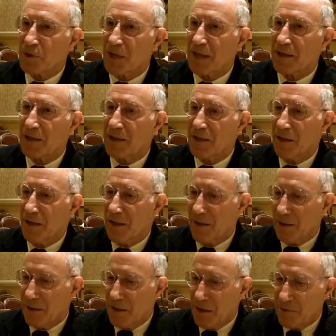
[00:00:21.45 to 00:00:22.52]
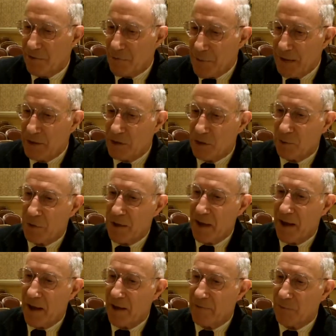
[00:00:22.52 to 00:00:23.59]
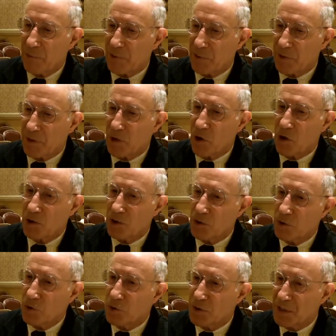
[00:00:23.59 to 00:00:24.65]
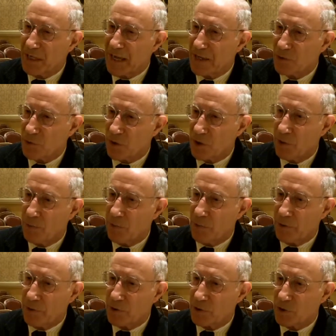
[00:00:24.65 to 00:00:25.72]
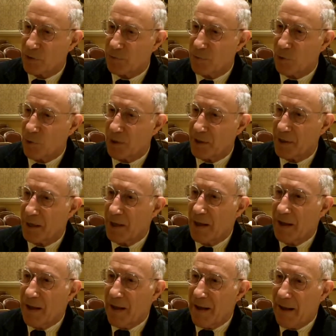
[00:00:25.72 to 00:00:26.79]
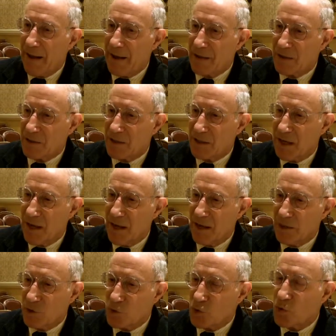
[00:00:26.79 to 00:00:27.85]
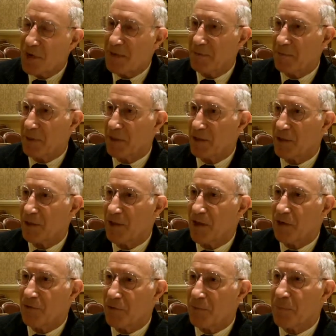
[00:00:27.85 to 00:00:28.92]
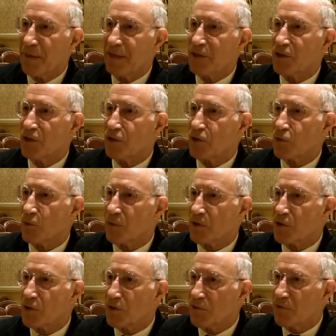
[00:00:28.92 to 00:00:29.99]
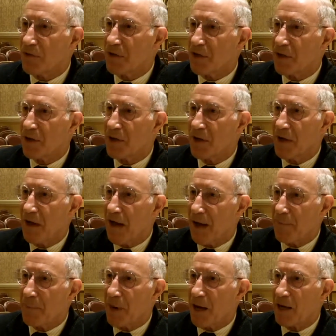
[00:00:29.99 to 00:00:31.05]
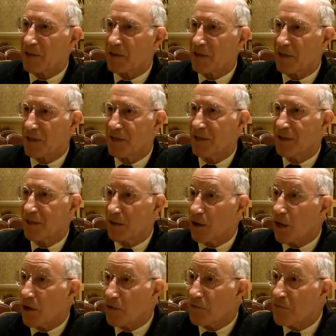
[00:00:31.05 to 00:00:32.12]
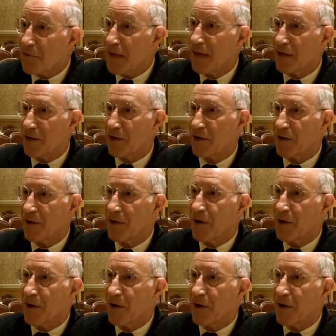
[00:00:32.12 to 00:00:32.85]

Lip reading: present the information we have with regard to using extracorporeal support as a treatment for patients with severe hypoxic lung failure.